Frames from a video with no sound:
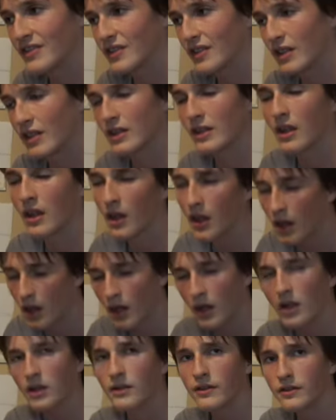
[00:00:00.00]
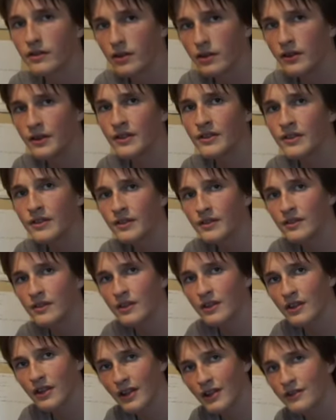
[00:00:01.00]
like, so this is the
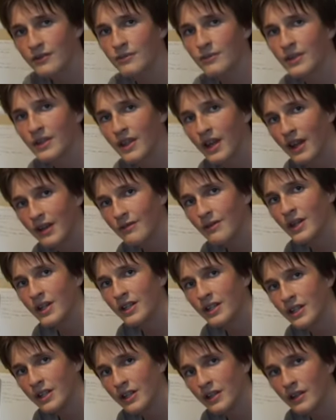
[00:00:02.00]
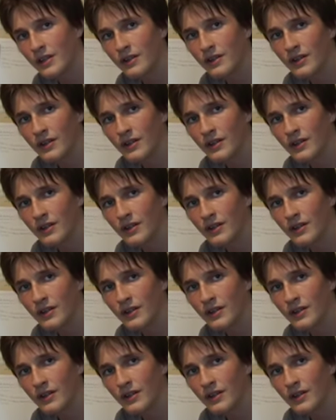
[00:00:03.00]
color we got right here, and